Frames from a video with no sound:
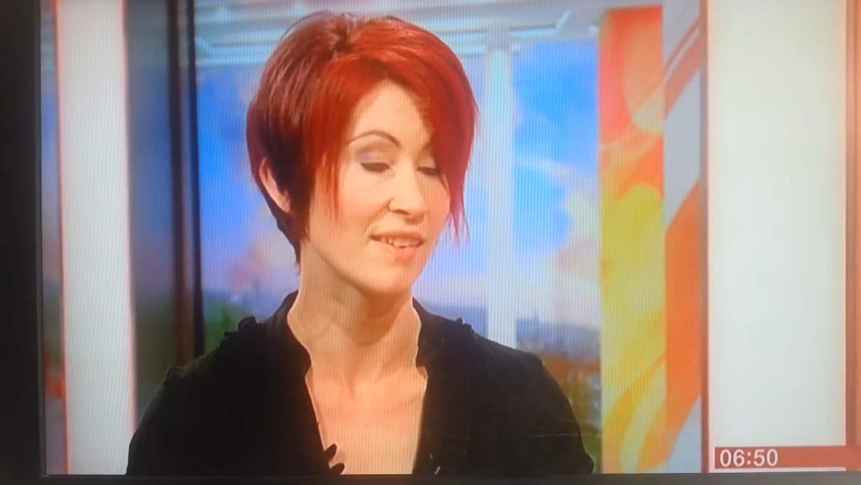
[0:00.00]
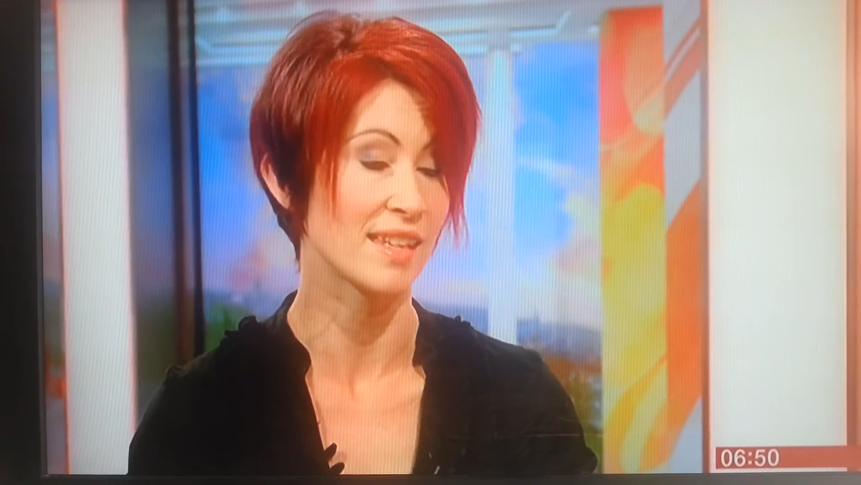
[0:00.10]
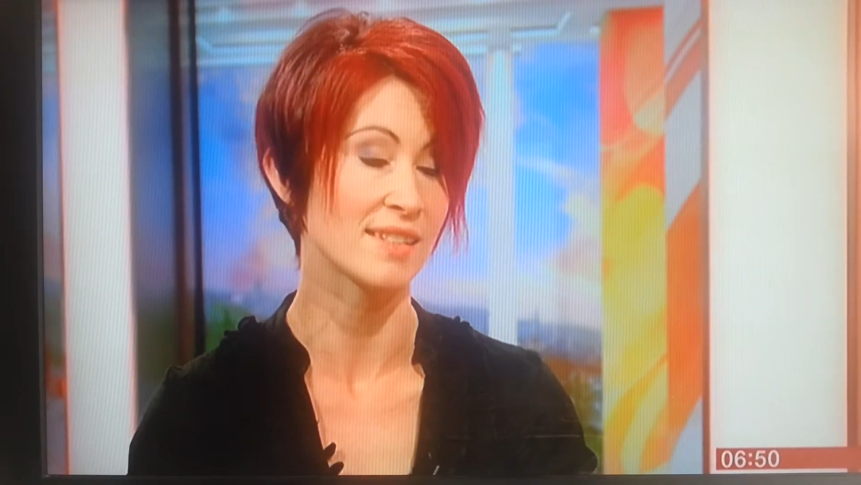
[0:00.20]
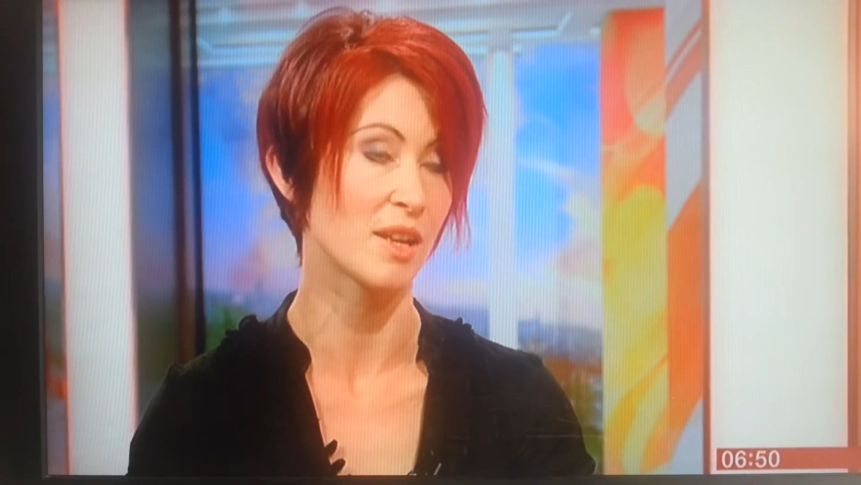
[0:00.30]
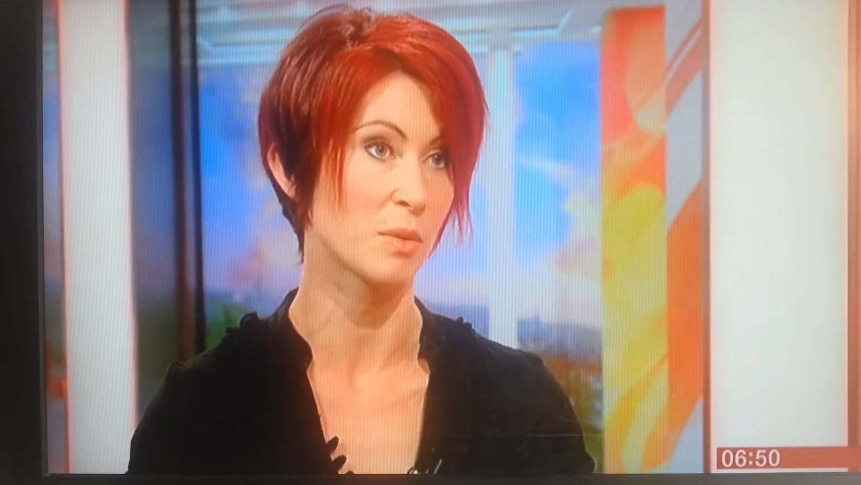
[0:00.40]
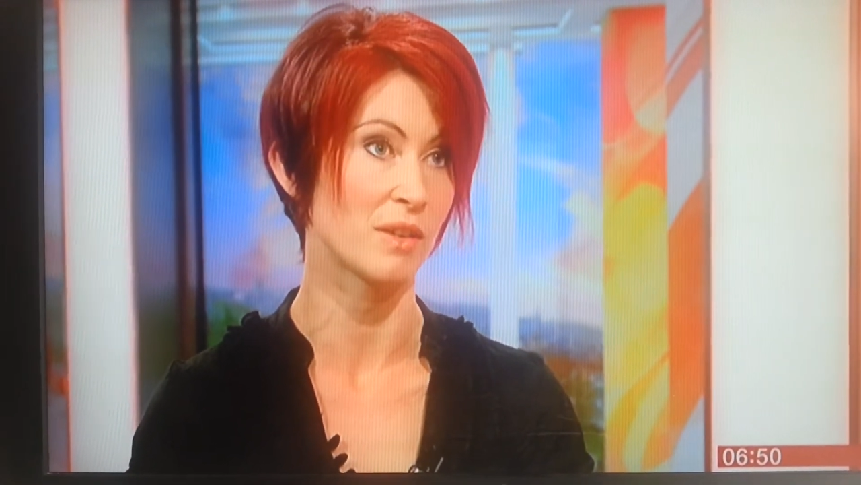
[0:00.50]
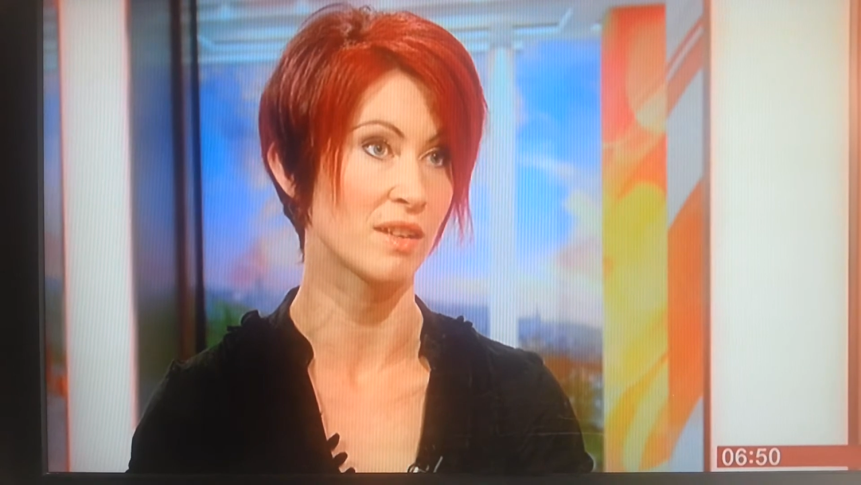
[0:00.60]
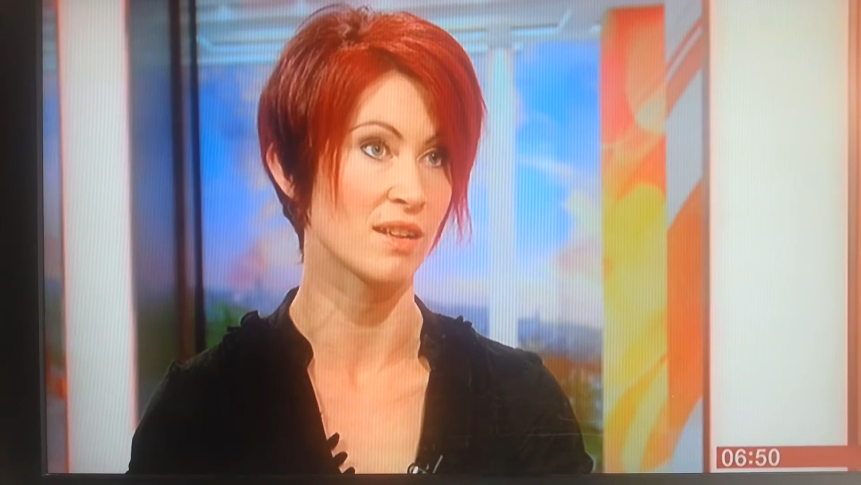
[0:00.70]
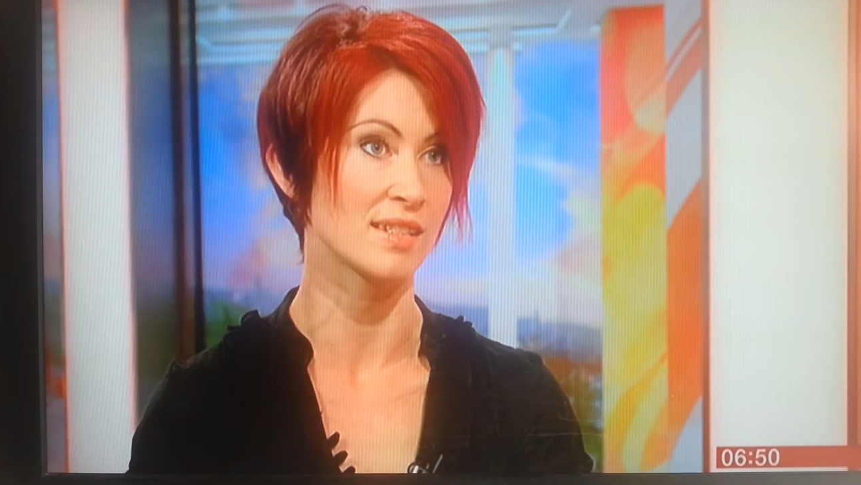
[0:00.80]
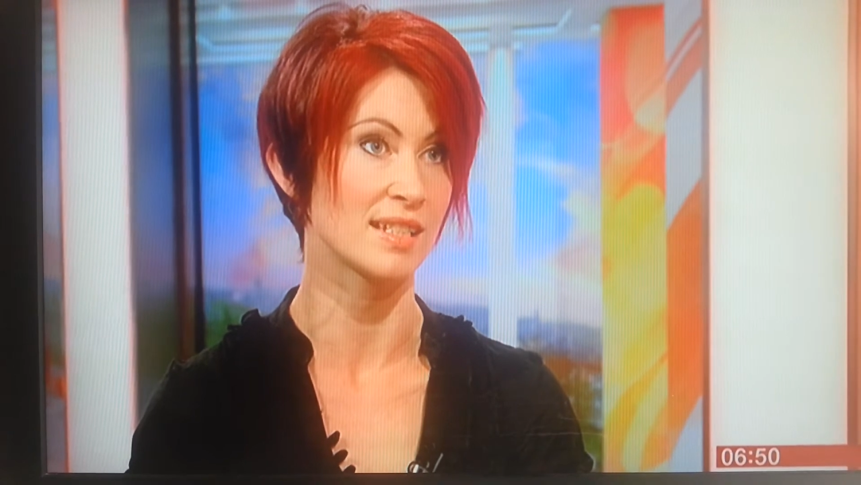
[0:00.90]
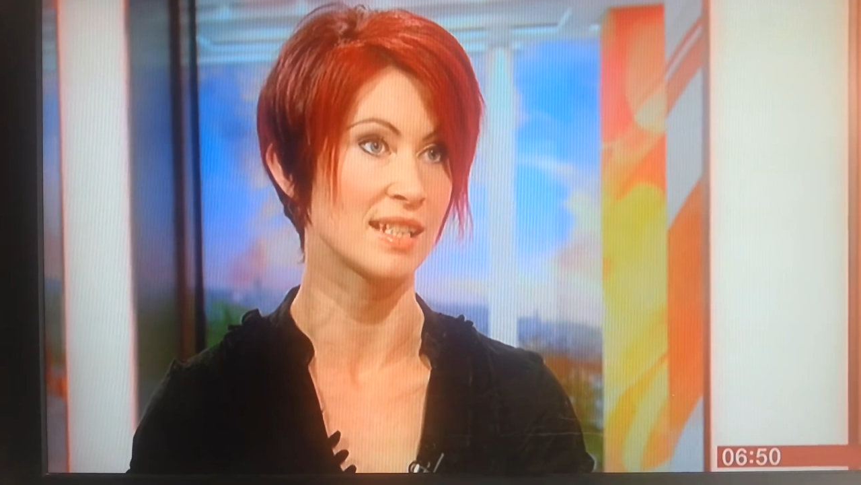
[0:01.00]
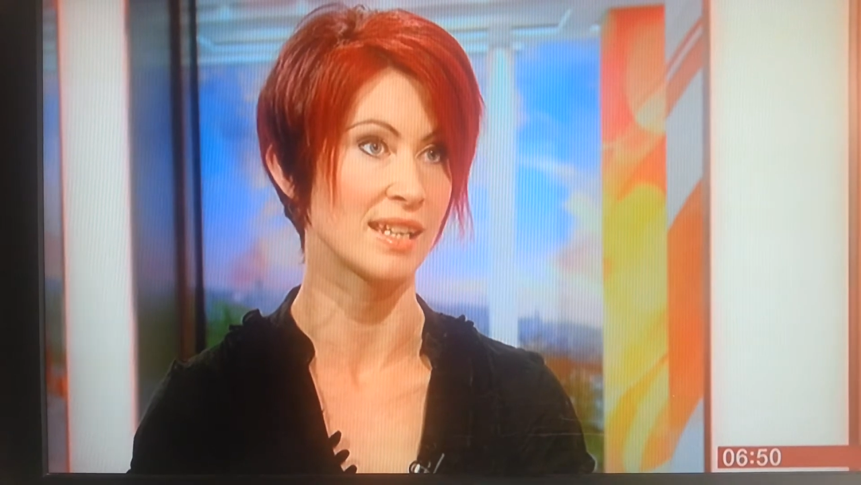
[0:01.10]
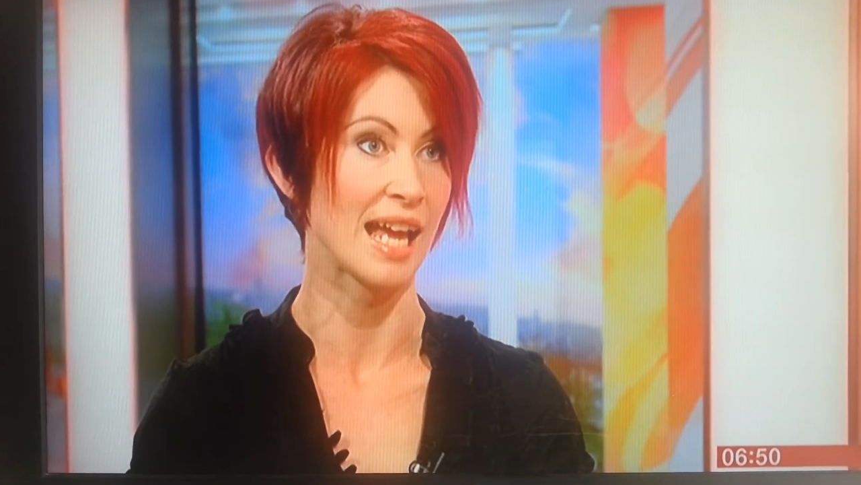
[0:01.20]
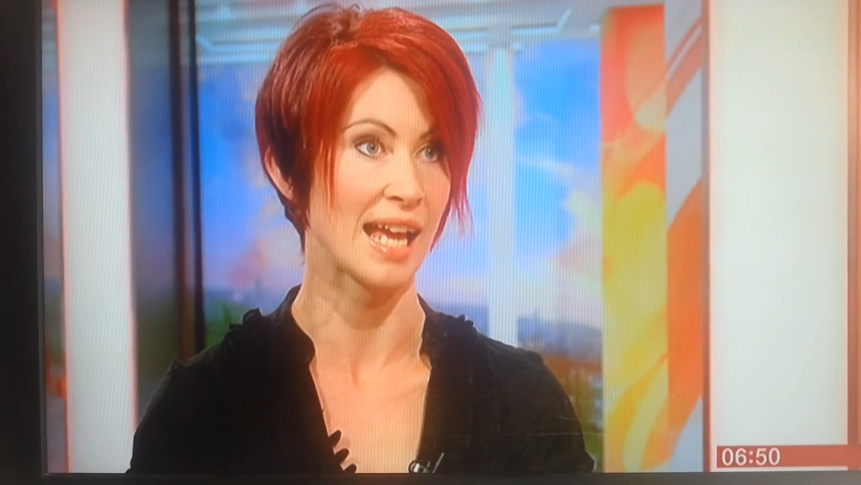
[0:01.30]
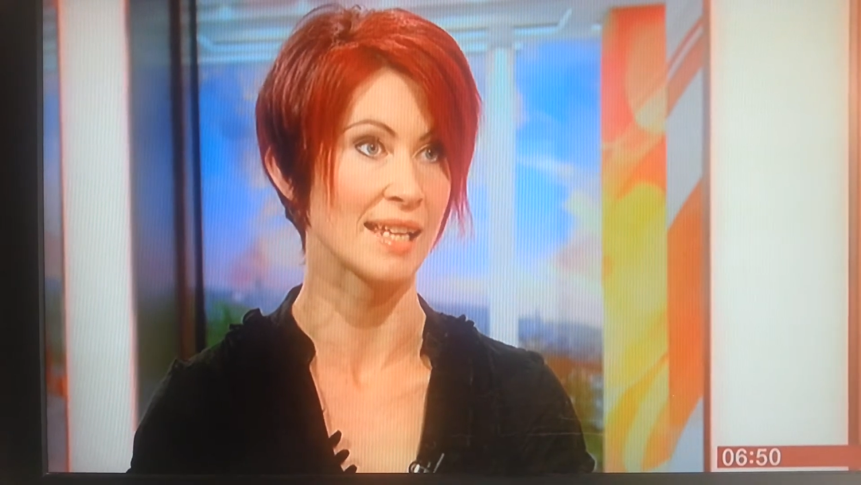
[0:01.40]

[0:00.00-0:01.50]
and there's nowhere in our city that